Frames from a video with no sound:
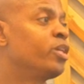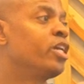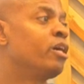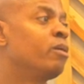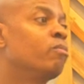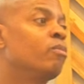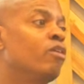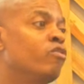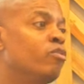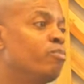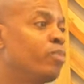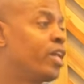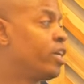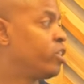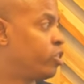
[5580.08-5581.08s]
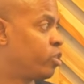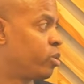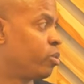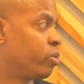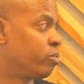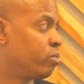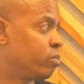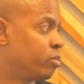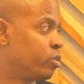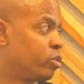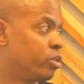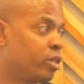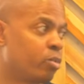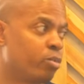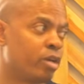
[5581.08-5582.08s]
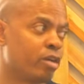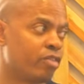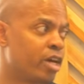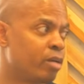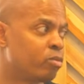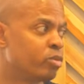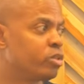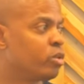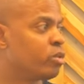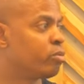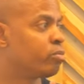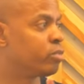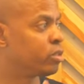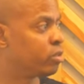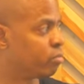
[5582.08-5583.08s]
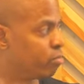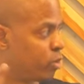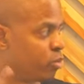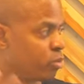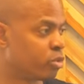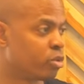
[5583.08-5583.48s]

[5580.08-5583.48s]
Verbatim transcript: the name of a plant totem. So just like we have animal totems, mineral